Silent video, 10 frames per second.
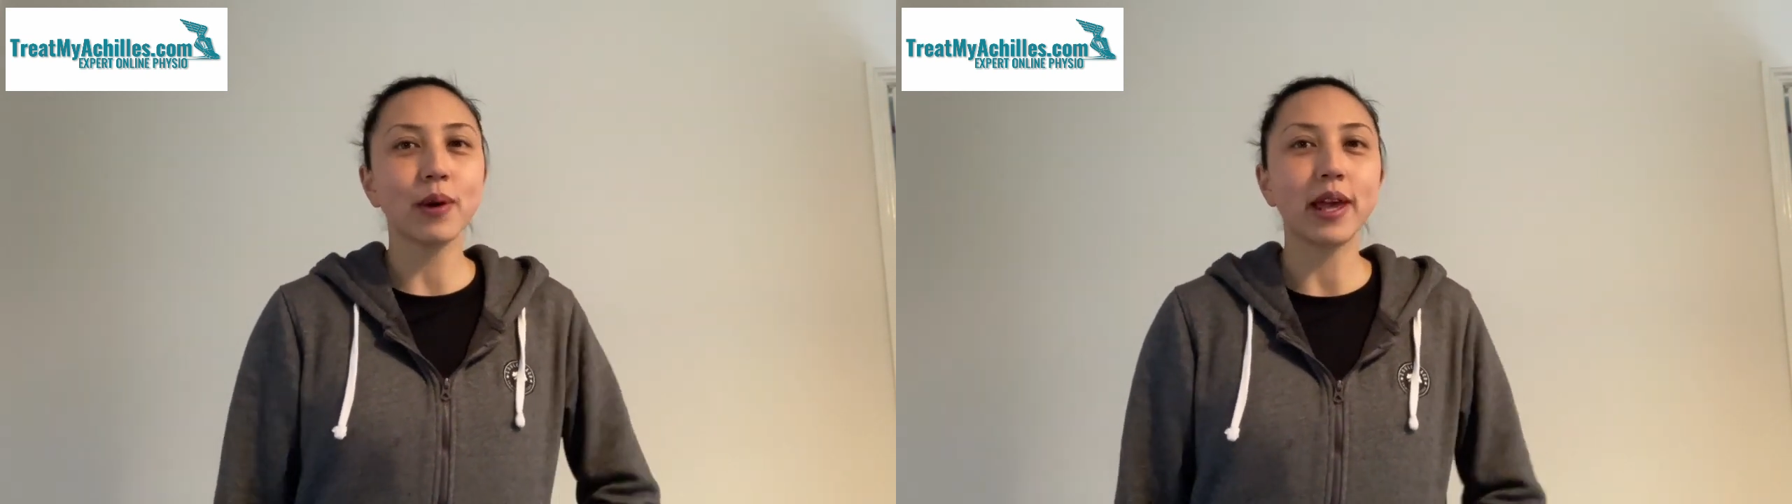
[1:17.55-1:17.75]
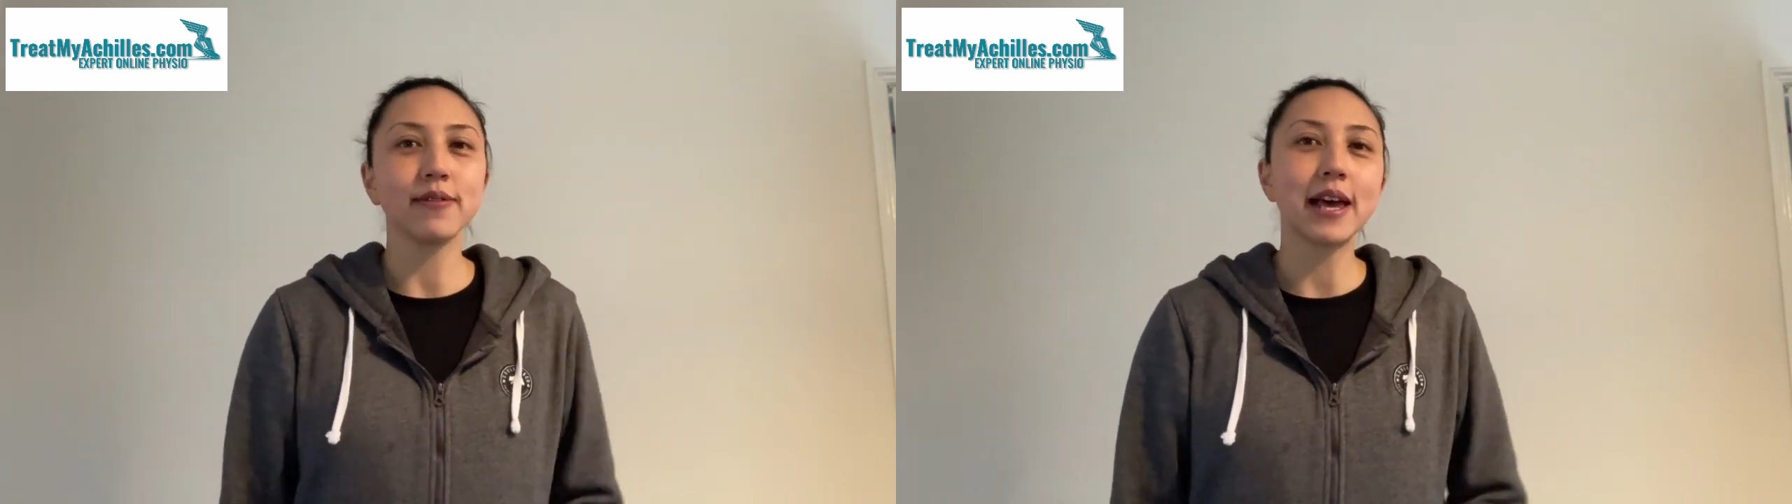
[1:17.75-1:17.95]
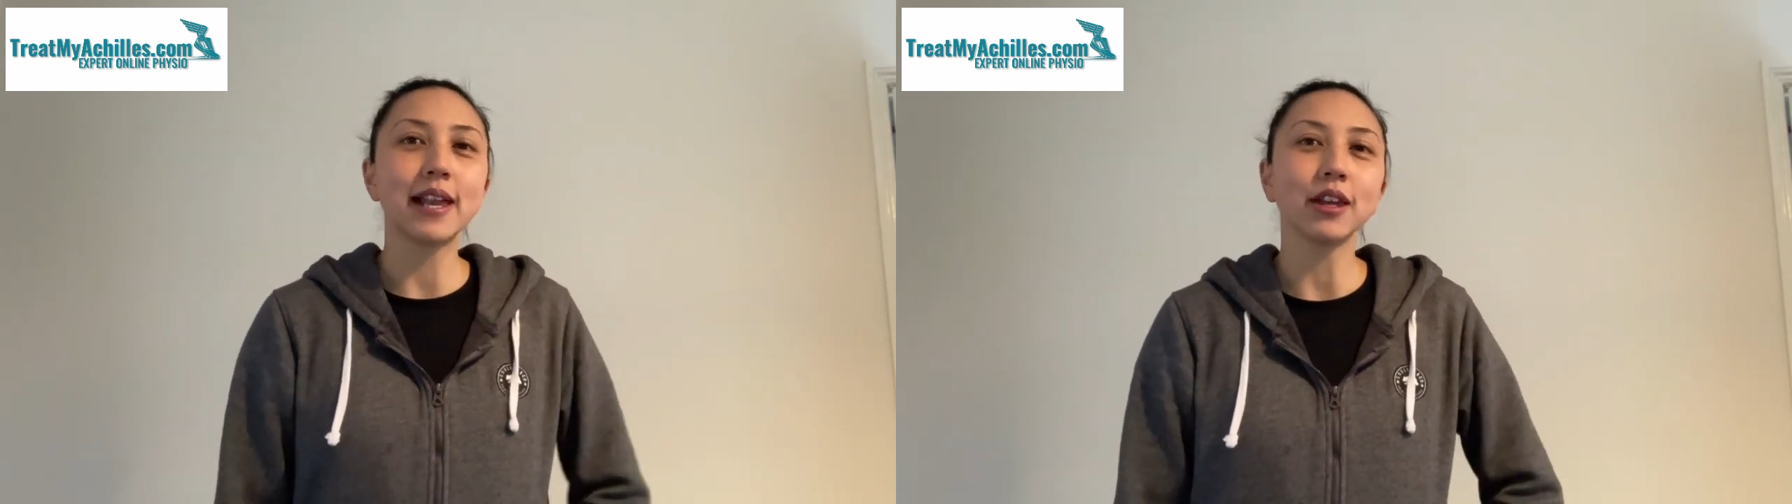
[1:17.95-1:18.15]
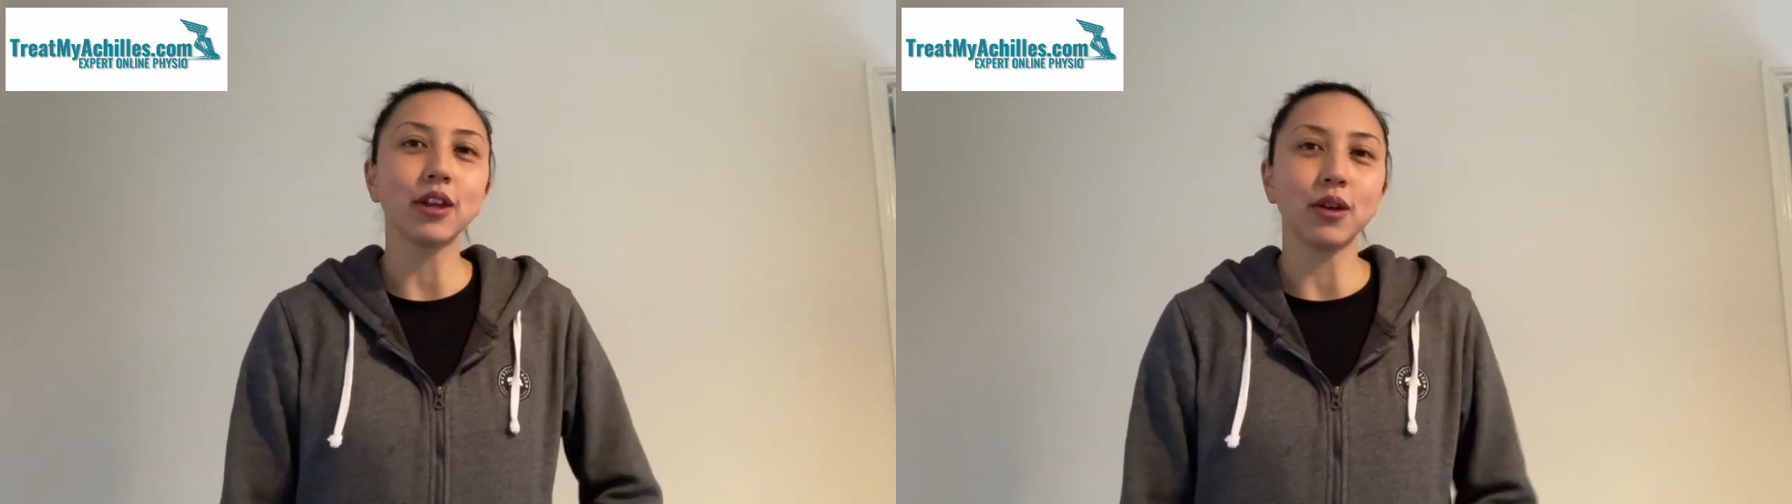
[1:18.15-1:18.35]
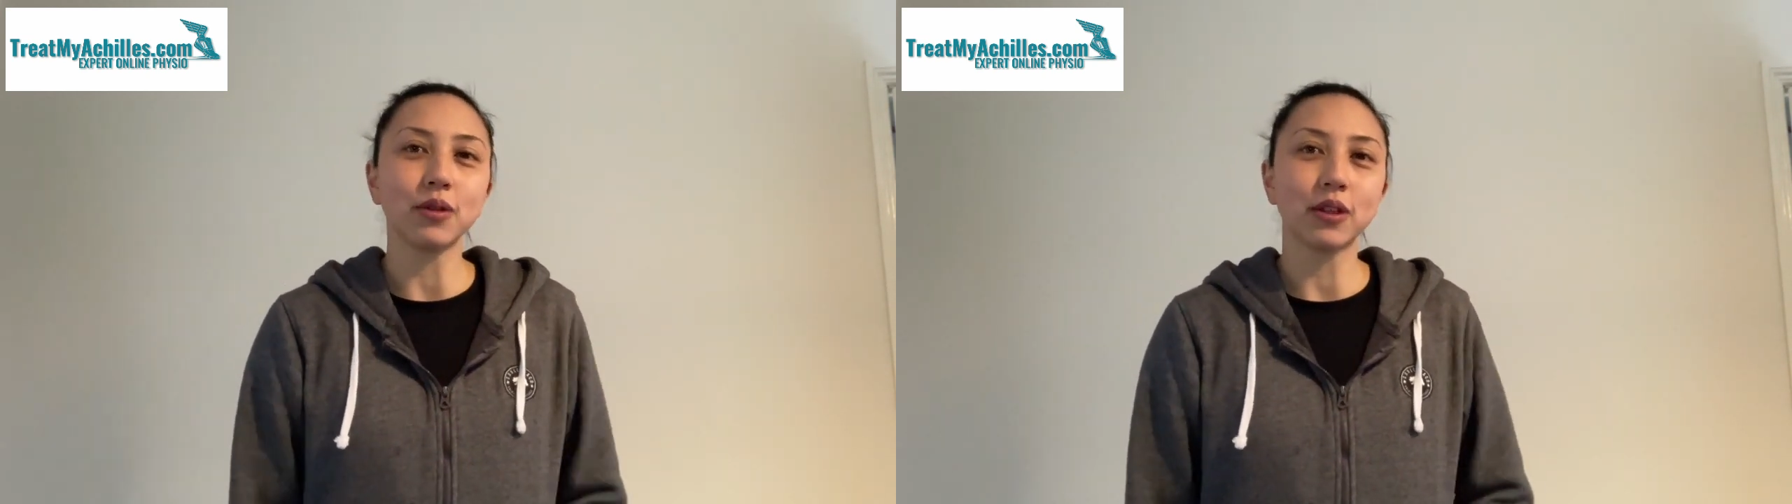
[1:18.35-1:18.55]
way of telling
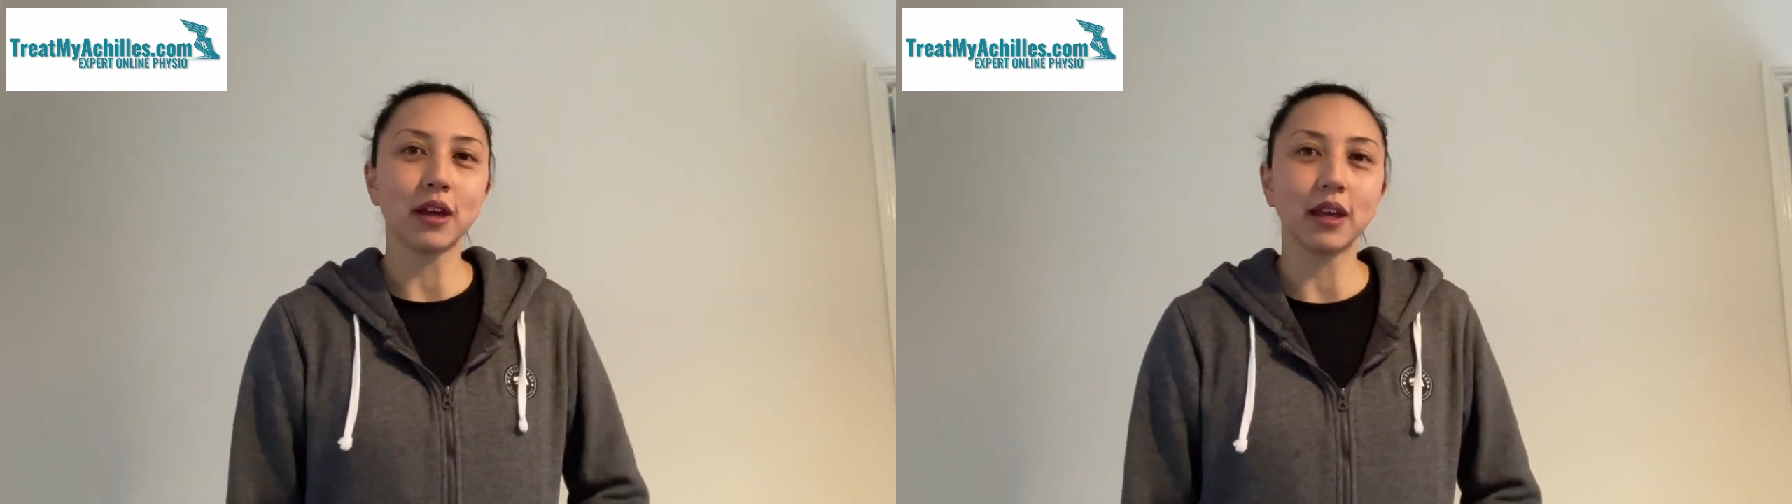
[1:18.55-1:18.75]
you that